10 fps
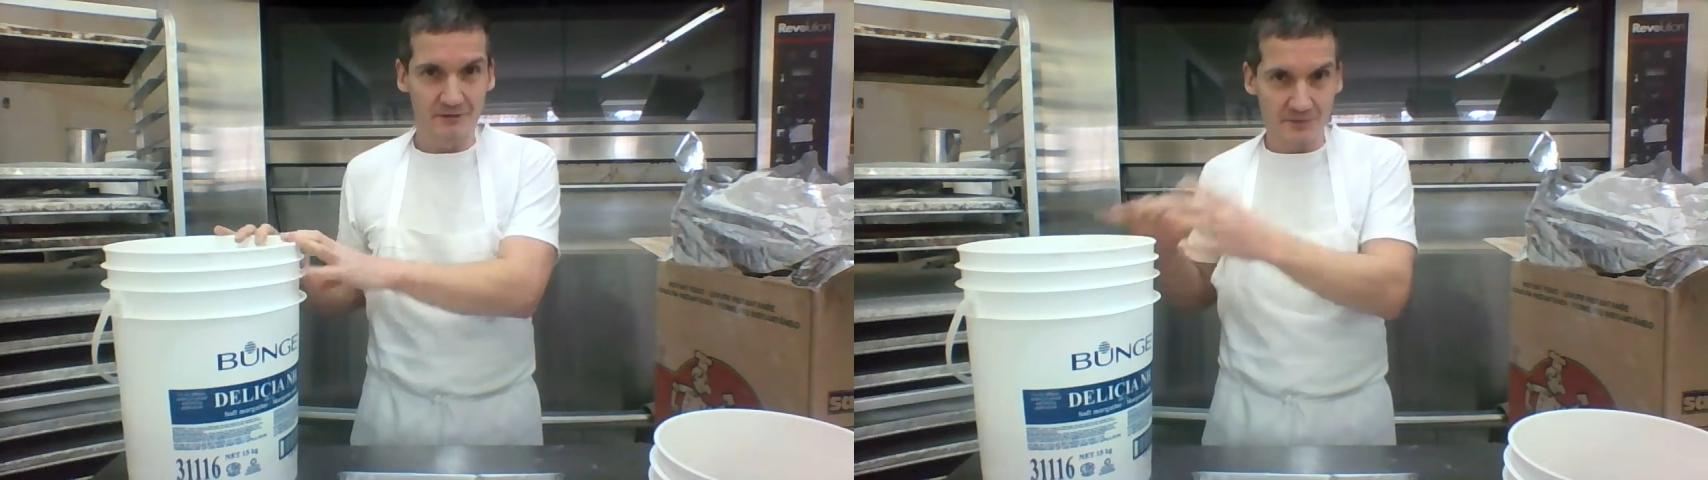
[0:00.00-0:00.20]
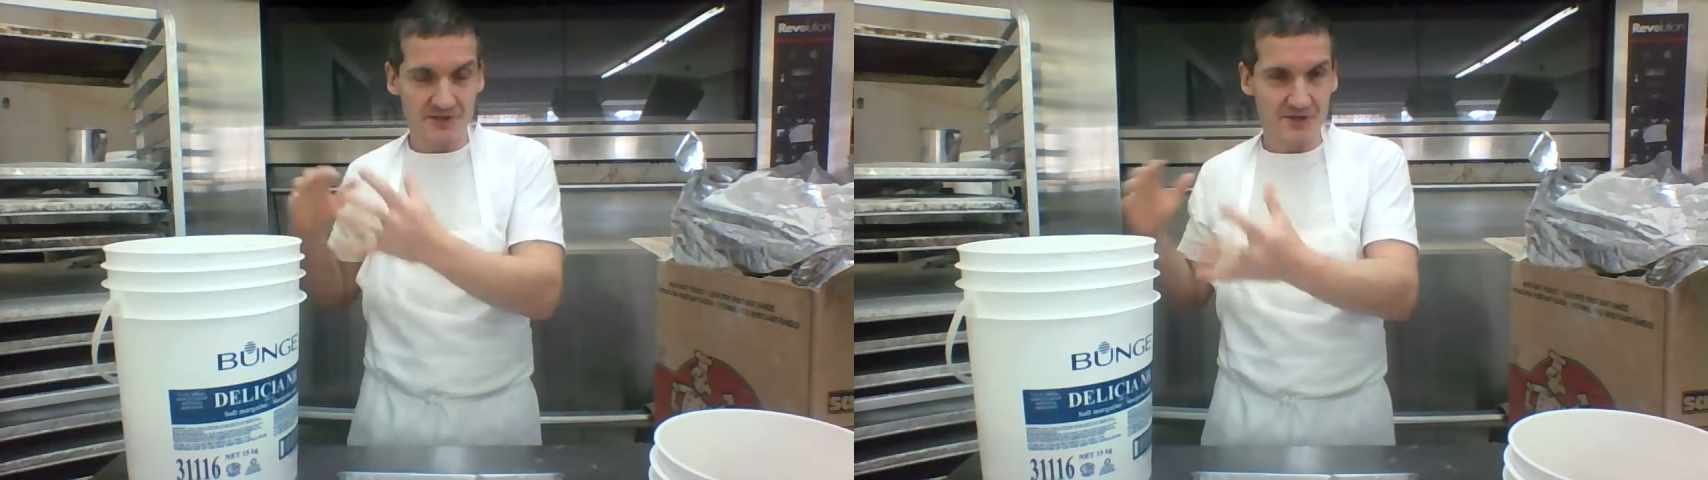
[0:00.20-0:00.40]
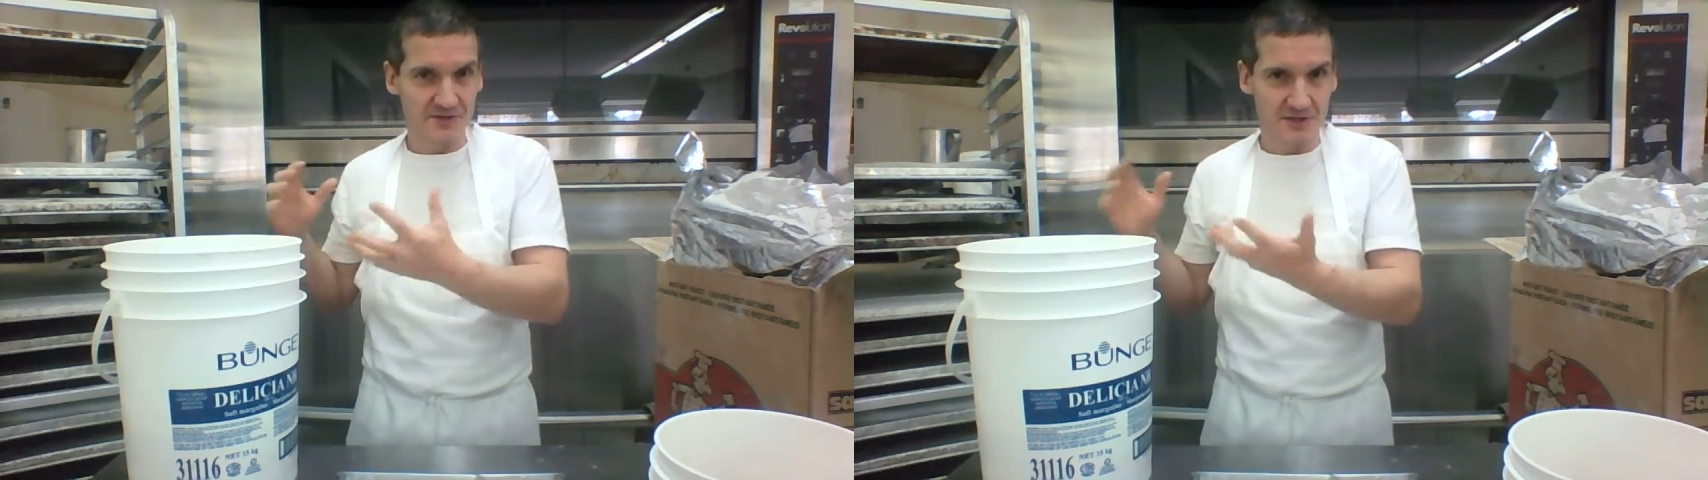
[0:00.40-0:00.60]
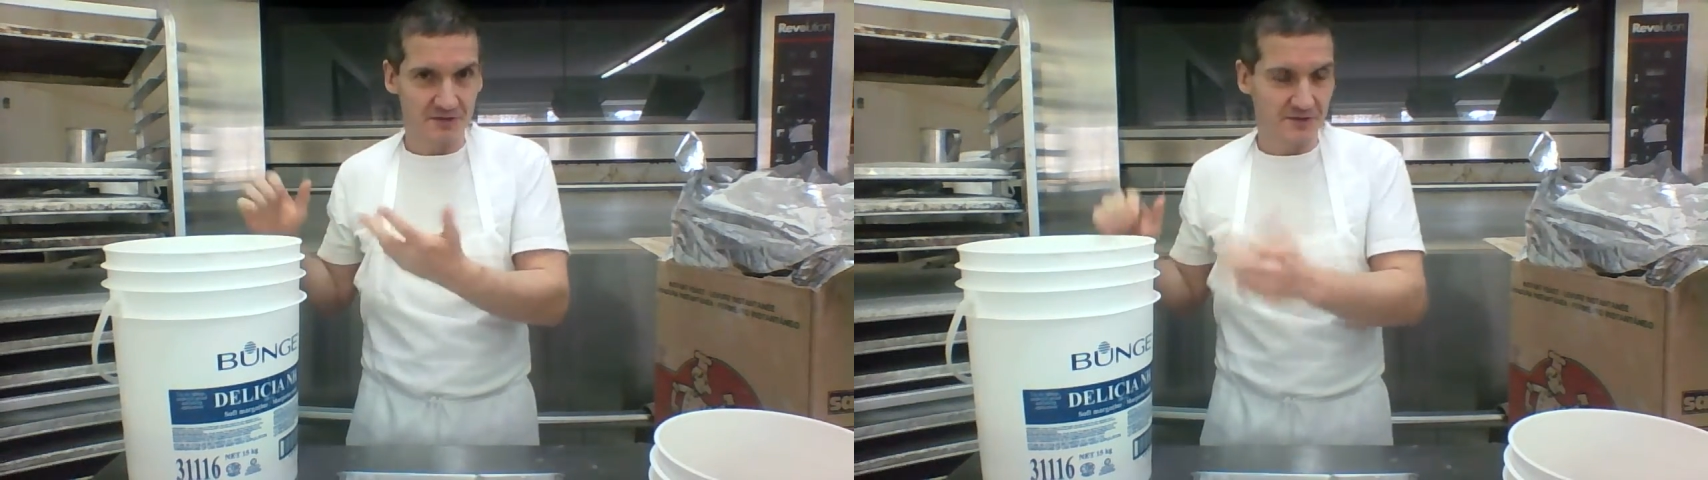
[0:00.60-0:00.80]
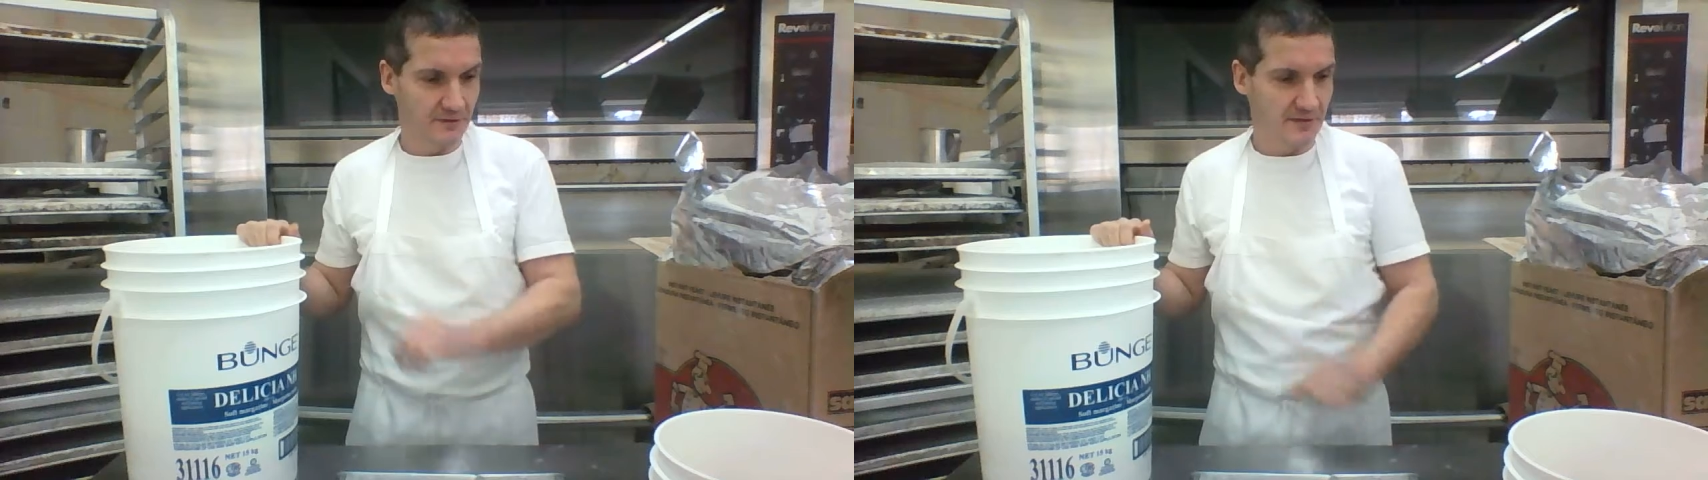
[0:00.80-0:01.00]
The results
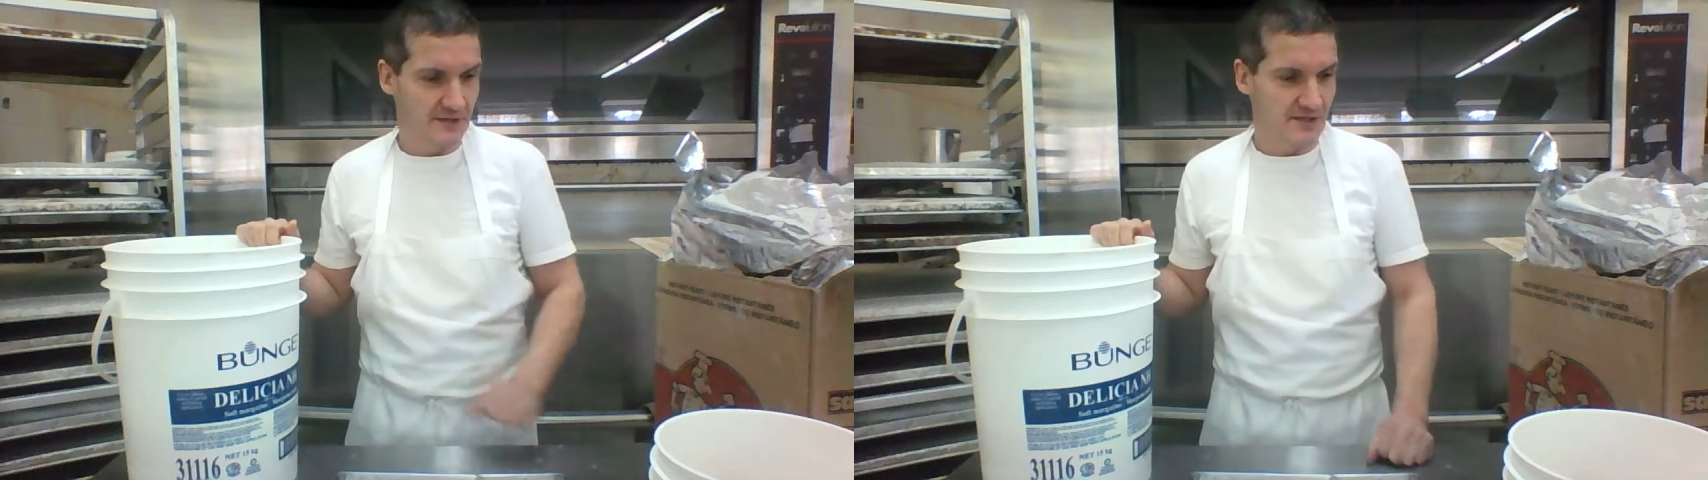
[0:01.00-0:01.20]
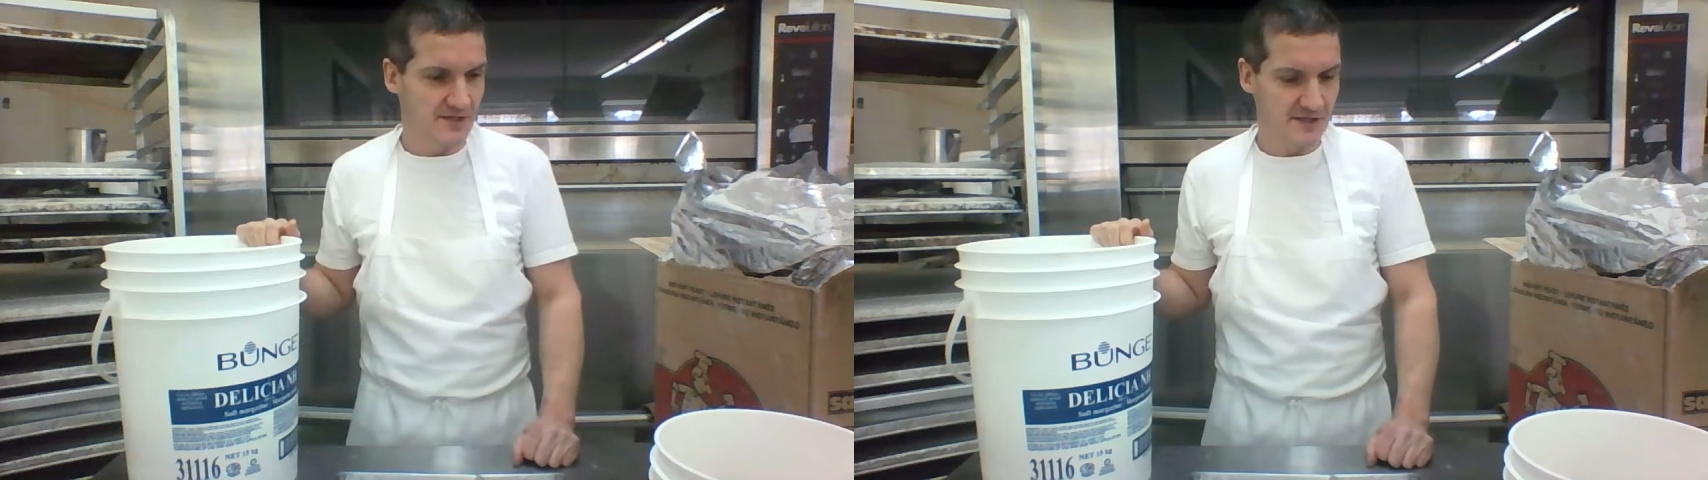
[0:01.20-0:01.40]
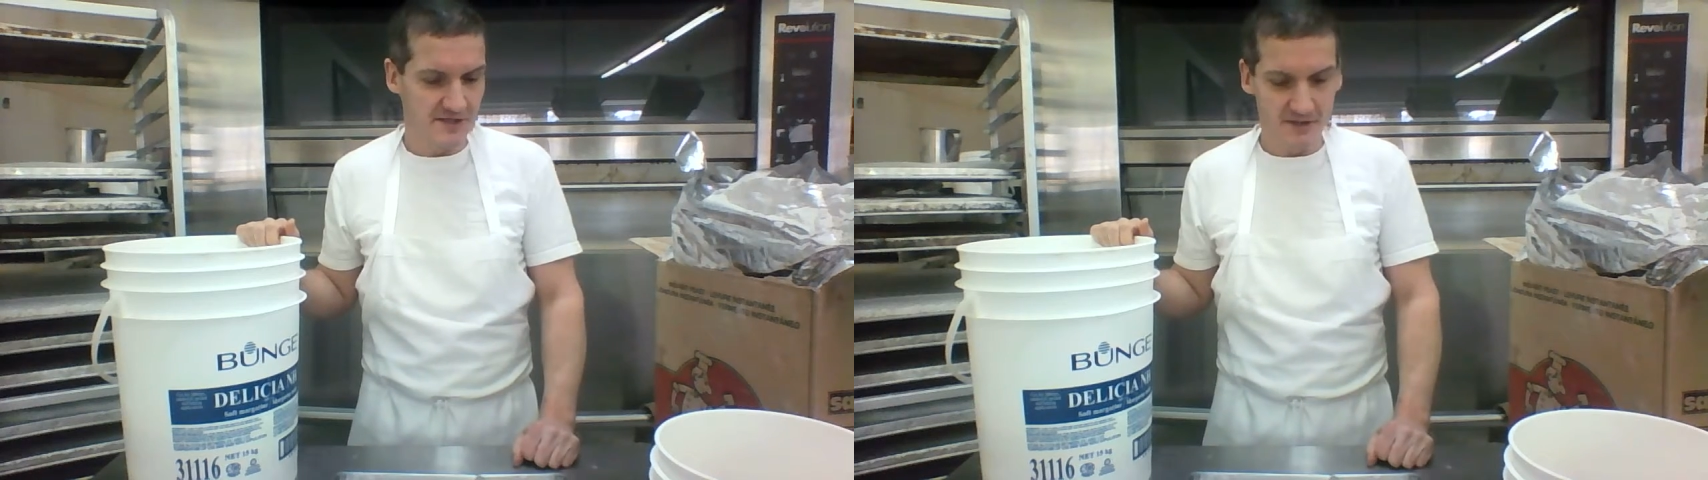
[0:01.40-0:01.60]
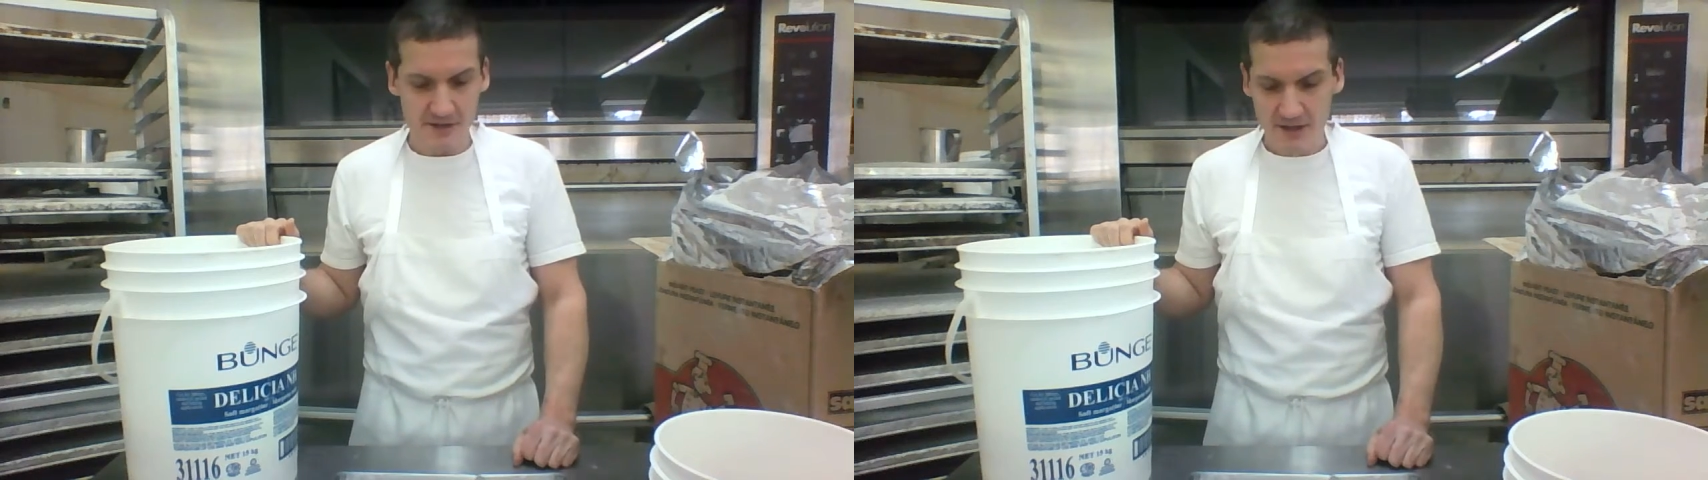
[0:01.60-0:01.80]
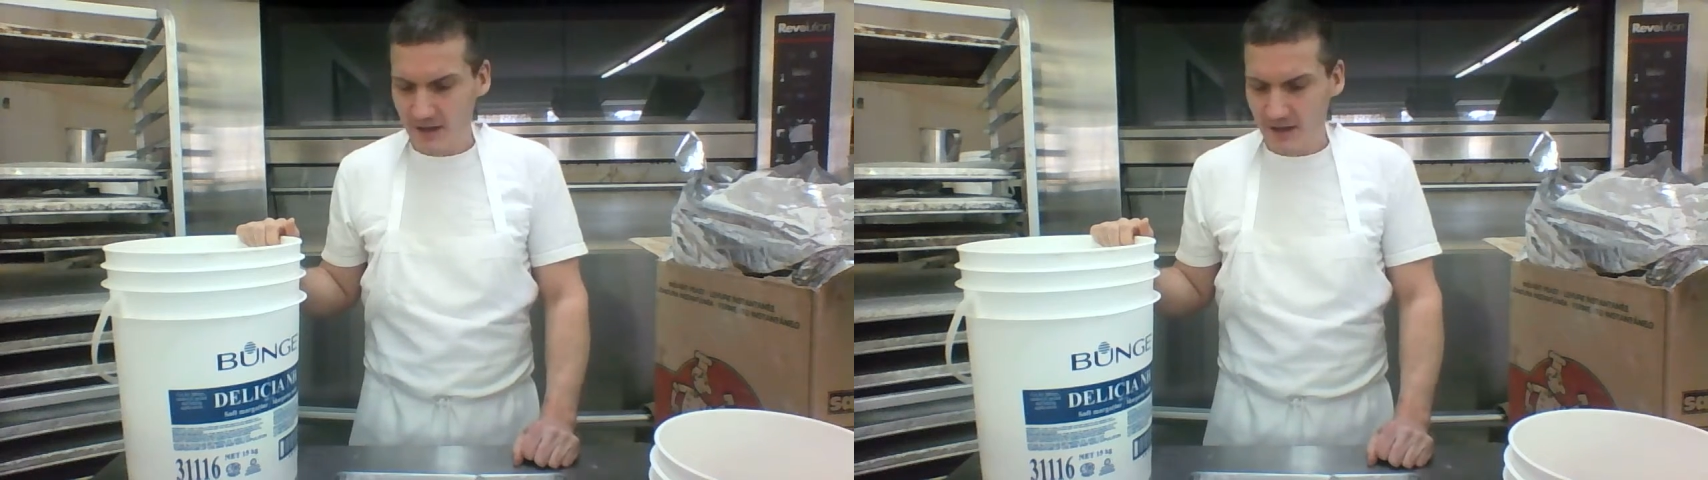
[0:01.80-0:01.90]
aren't nearly as consistent.